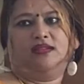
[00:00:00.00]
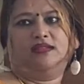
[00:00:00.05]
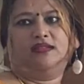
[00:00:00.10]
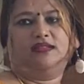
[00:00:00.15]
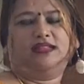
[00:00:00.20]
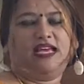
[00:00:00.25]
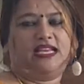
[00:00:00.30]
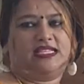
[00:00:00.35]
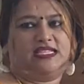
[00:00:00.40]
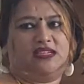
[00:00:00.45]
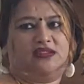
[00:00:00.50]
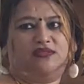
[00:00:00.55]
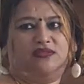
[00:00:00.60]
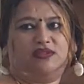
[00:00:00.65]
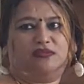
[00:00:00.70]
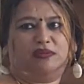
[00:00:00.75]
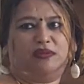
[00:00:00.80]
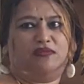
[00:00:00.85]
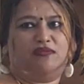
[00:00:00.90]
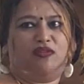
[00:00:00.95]
the adjective has
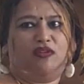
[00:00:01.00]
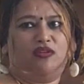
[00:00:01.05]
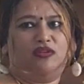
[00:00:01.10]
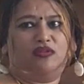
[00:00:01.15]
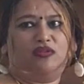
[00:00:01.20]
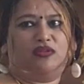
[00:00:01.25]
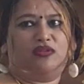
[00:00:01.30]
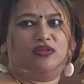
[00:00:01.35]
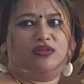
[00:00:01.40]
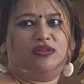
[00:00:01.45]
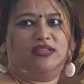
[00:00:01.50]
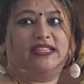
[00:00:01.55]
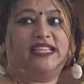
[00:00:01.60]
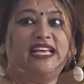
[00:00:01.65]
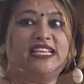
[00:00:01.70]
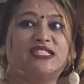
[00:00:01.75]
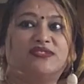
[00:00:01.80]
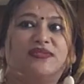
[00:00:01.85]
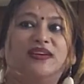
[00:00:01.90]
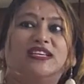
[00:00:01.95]
been followed.
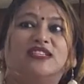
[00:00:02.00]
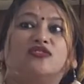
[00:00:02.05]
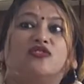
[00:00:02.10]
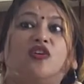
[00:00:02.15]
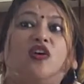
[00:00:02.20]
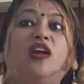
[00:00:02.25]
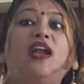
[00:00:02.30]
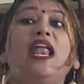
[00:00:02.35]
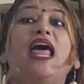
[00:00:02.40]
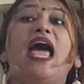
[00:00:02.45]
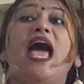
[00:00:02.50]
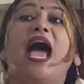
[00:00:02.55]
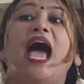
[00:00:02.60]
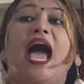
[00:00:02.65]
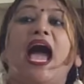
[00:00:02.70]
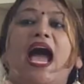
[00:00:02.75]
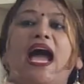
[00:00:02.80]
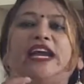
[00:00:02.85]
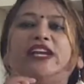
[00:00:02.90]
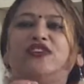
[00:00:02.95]
That's why it's called
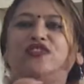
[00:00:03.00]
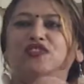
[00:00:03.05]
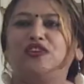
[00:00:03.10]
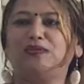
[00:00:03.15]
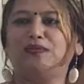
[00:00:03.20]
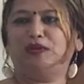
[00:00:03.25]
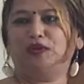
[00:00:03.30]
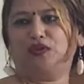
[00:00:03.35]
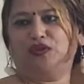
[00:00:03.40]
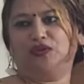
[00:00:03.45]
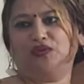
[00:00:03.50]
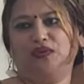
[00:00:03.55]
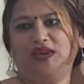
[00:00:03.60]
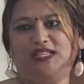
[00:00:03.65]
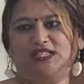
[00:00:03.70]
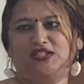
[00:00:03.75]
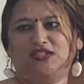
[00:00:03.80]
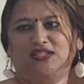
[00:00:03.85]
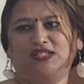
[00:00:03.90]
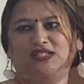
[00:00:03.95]
attributive
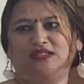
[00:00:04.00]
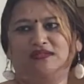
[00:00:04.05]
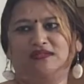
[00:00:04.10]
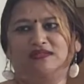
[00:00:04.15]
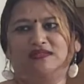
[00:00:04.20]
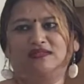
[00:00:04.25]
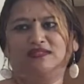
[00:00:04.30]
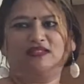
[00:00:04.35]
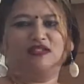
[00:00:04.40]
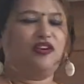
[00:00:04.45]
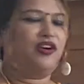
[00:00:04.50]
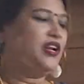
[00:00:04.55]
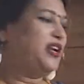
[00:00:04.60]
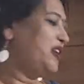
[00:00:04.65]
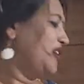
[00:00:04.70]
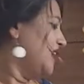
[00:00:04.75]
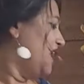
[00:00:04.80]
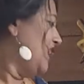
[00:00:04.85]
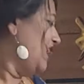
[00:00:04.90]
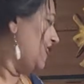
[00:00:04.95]
adjective. Got
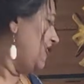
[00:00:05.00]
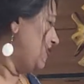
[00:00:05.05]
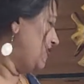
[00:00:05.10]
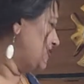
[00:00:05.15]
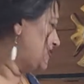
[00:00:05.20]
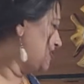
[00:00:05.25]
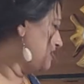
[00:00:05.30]
it? Now,